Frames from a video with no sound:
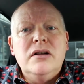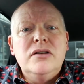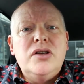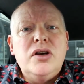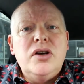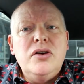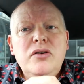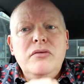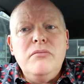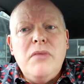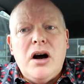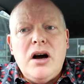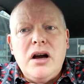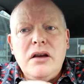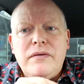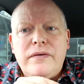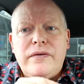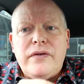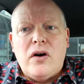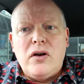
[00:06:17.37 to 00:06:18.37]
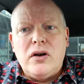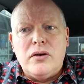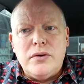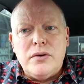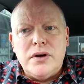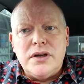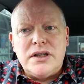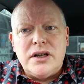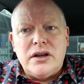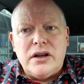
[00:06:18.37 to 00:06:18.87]
to my
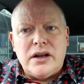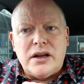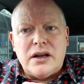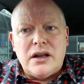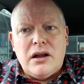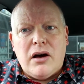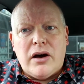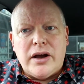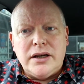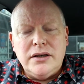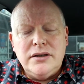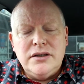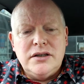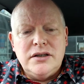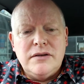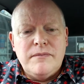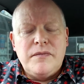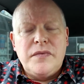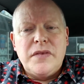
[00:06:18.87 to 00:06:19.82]
followers and likes.